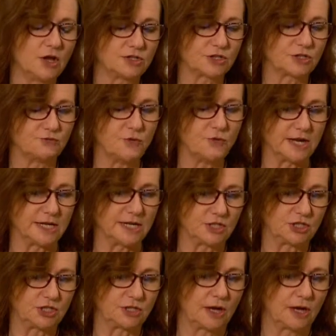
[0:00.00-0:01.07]
to
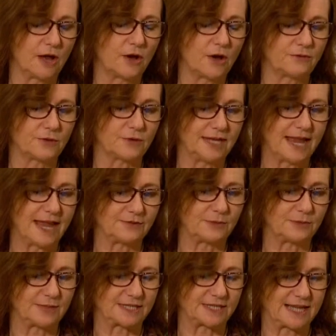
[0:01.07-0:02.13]
reach, for
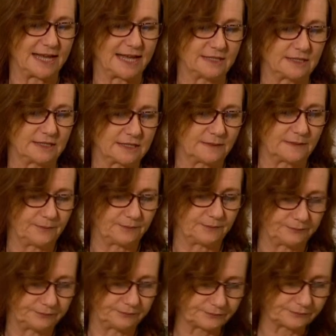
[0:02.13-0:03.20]
11%.
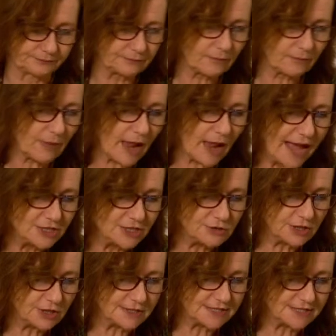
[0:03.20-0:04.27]
As you
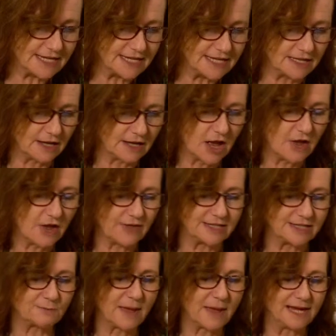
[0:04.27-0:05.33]
can see,
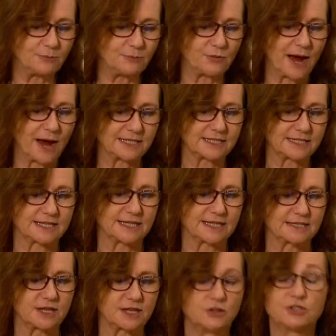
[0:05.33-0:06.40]
there's many
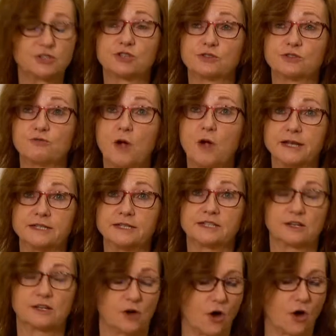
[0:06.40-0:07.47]
practices to the right
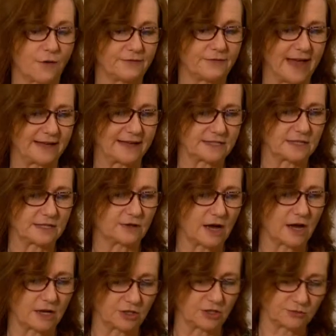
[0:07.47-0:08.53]
of that
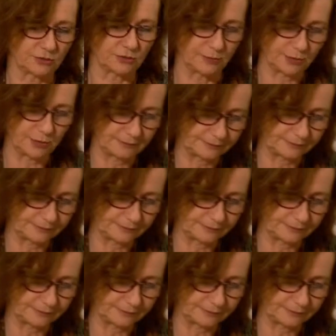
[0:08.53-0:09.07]
group.